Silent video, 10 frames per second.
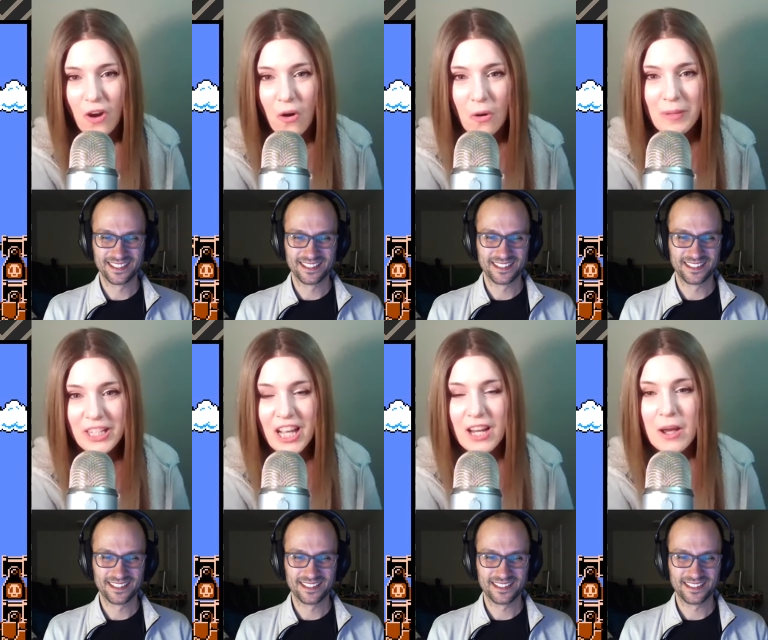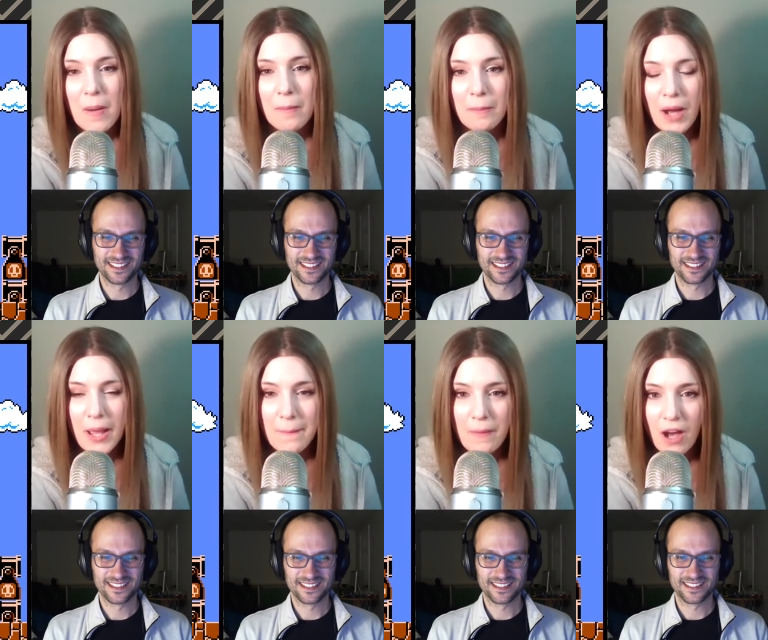Speaker 1: oh my god,
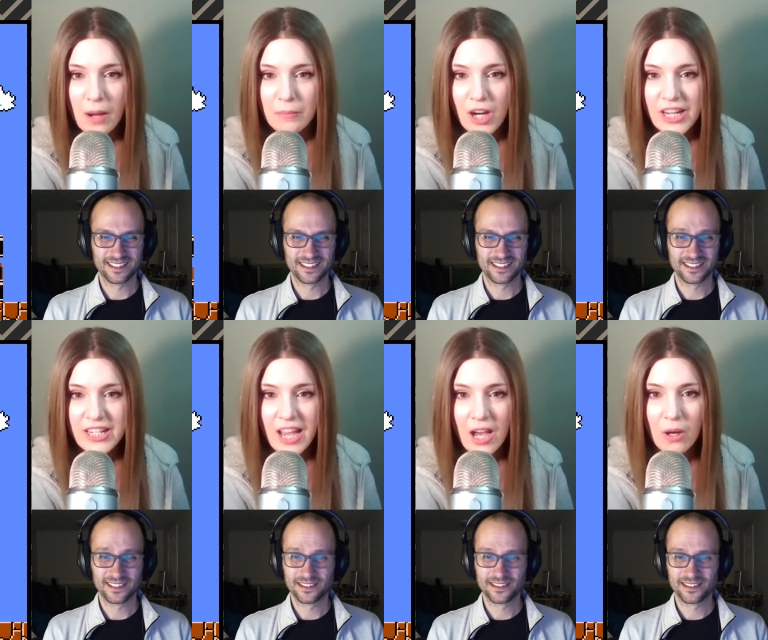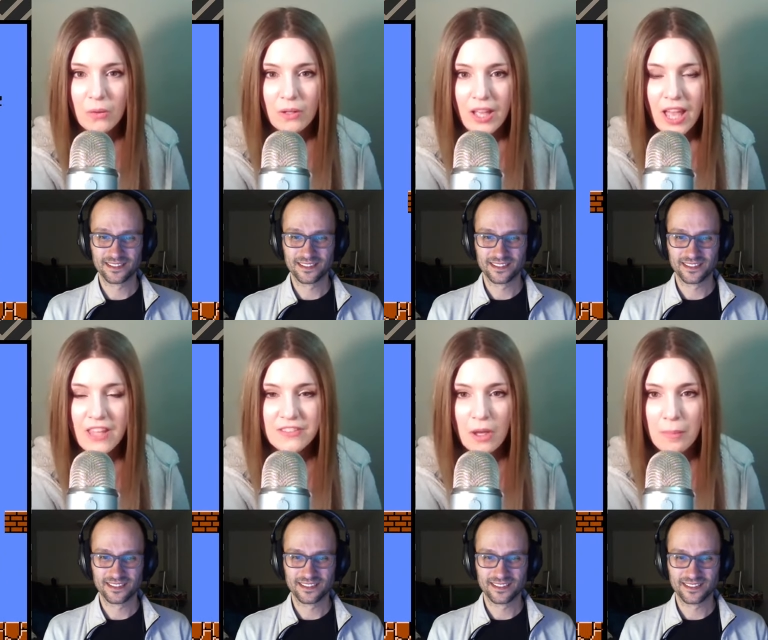my mom right now
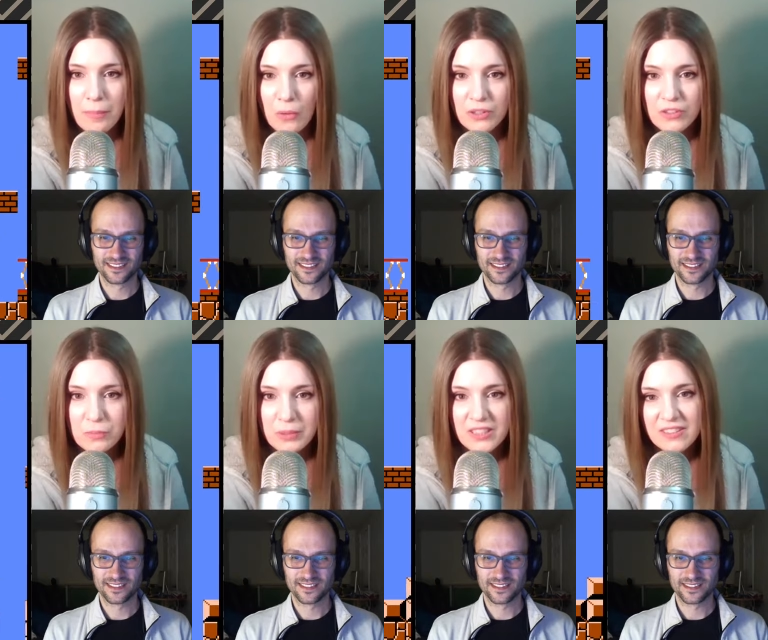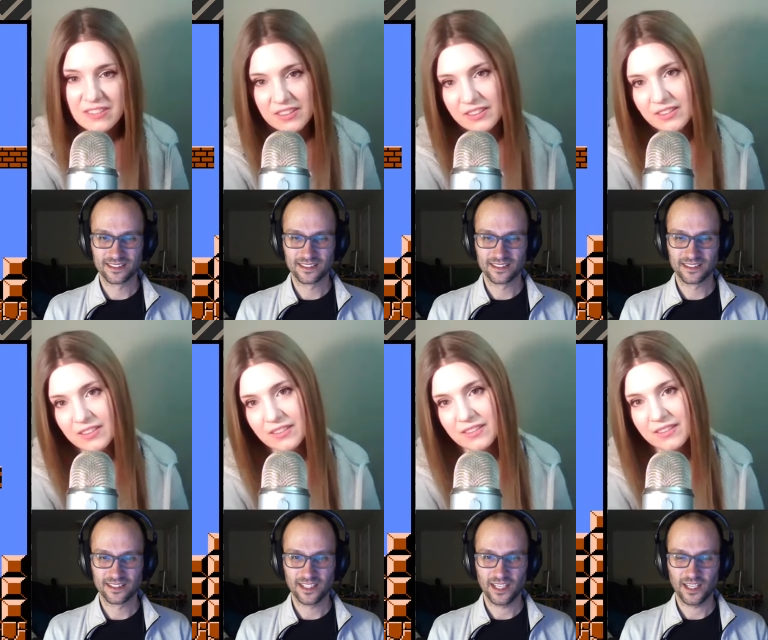has a bonus pizza.
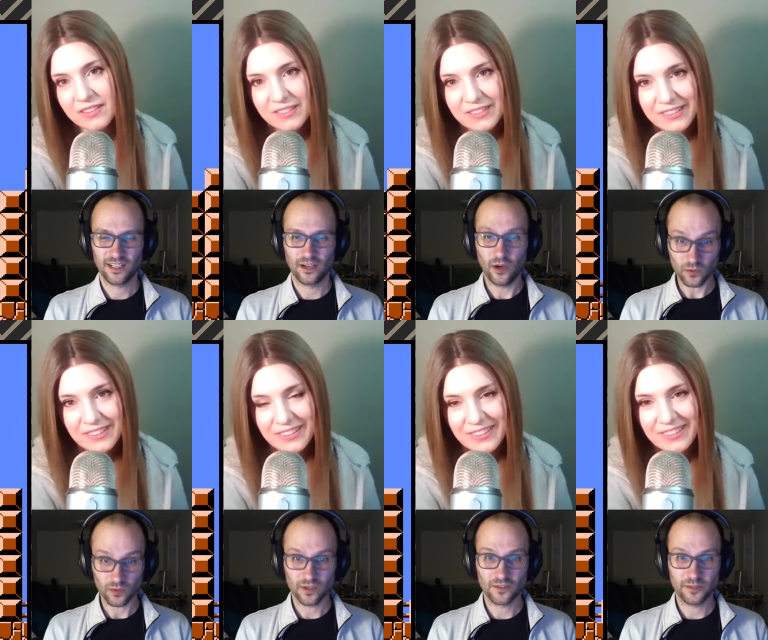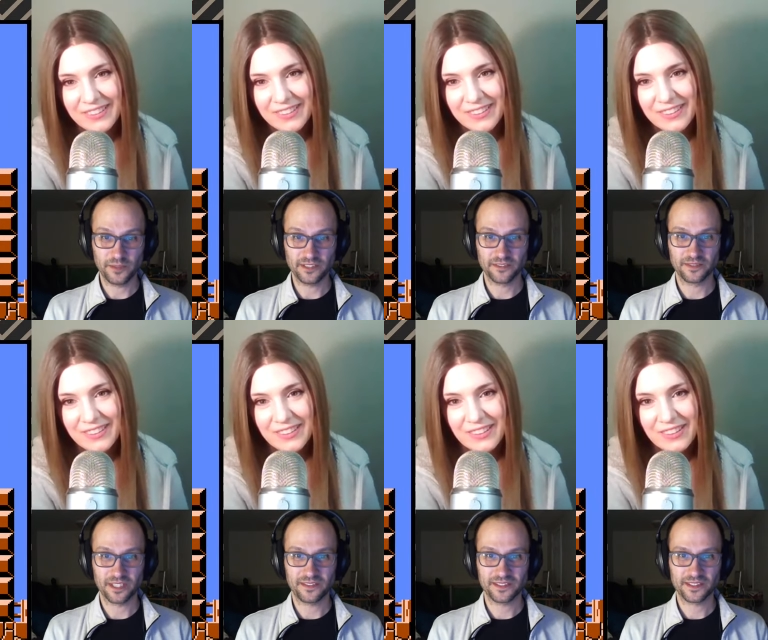
Speaker 2: Oh, free pizza
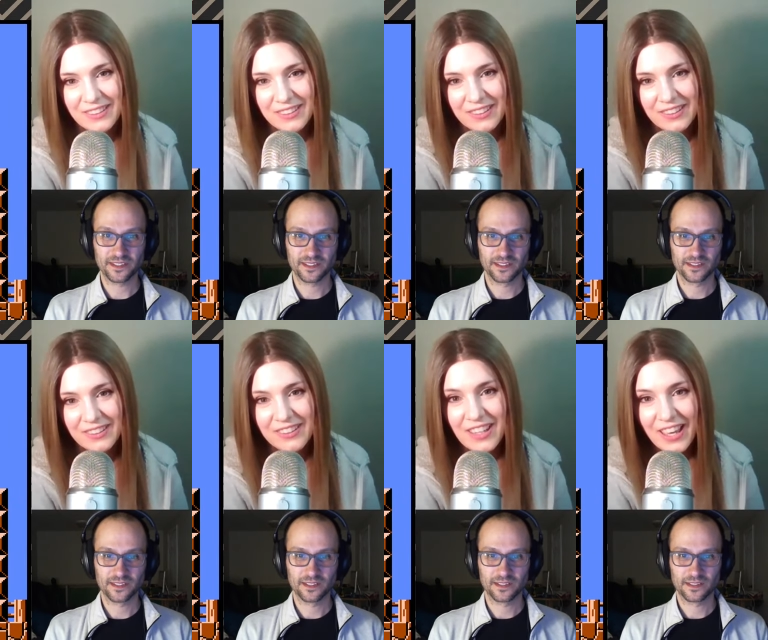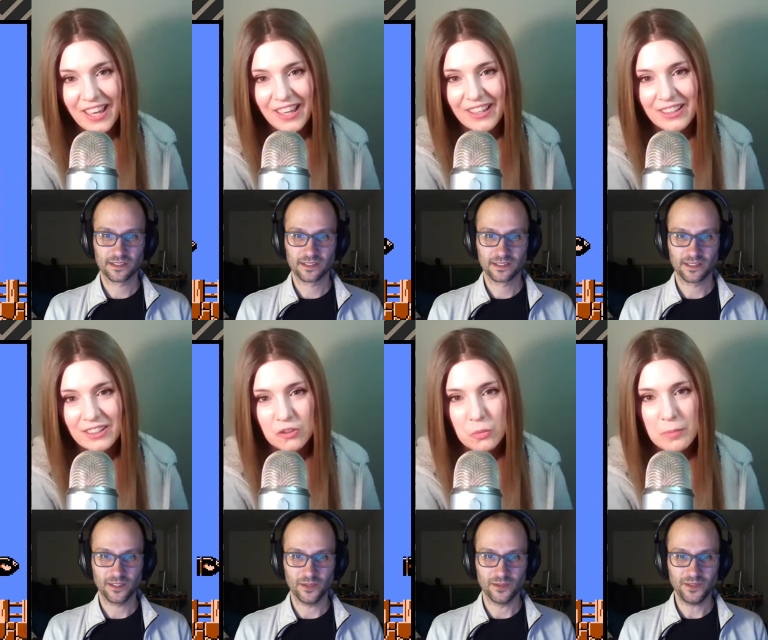from Domino's?
Speaker 1: Yeah,
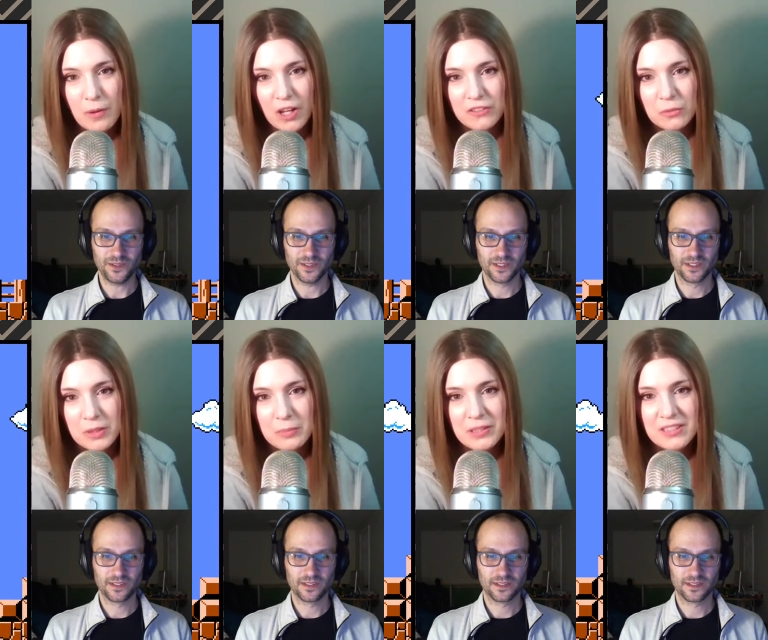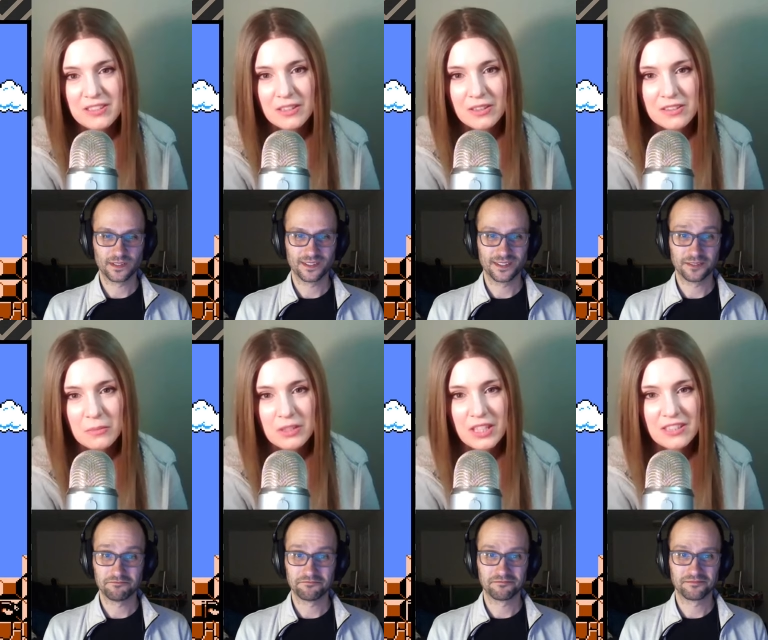because we Ooh. bought so many pizzas
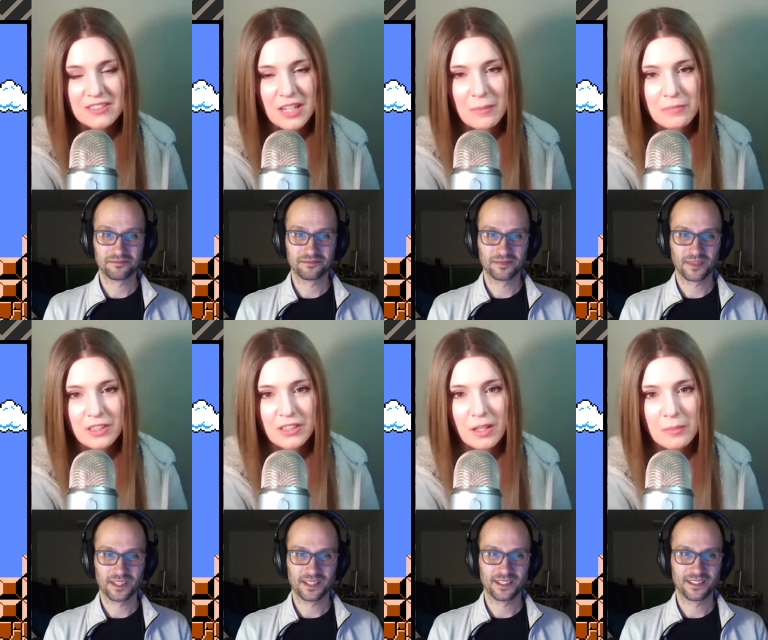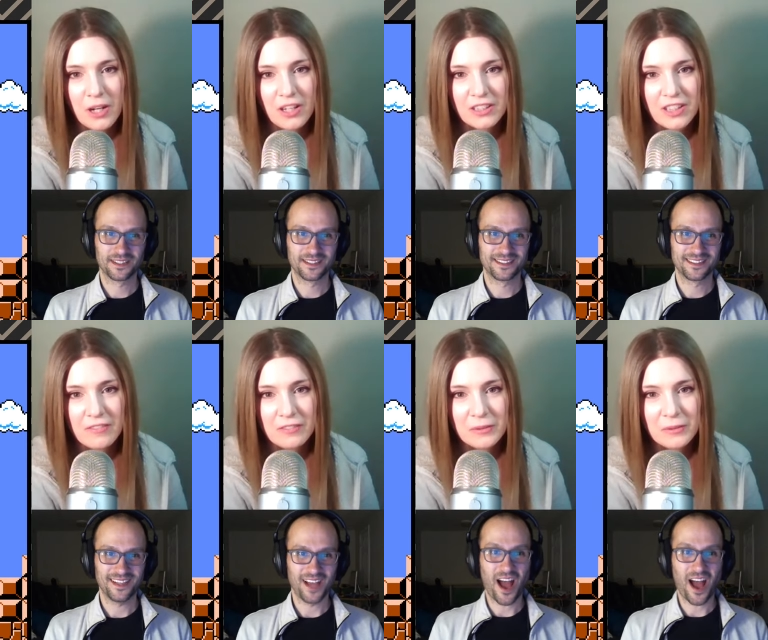that we like stamped the club card enough or